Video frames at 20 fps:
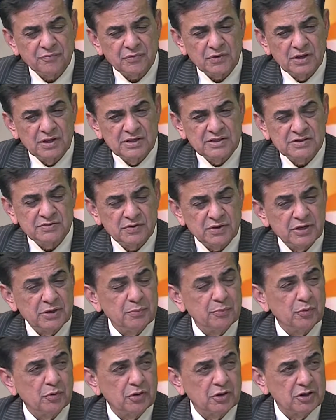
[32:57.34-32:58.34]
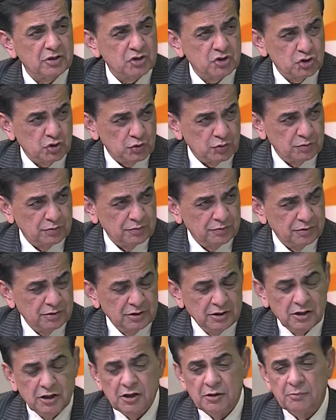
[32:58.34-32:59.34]
is very important issue,
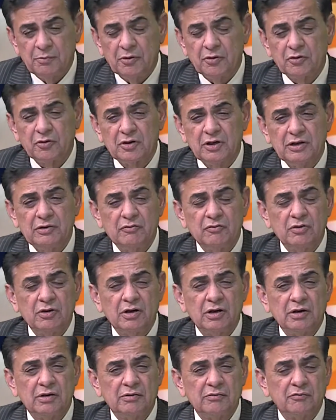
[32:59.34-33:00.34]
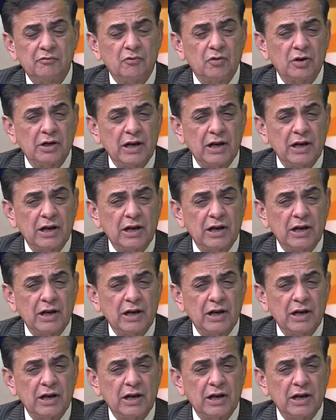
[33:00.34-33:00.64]
particularly what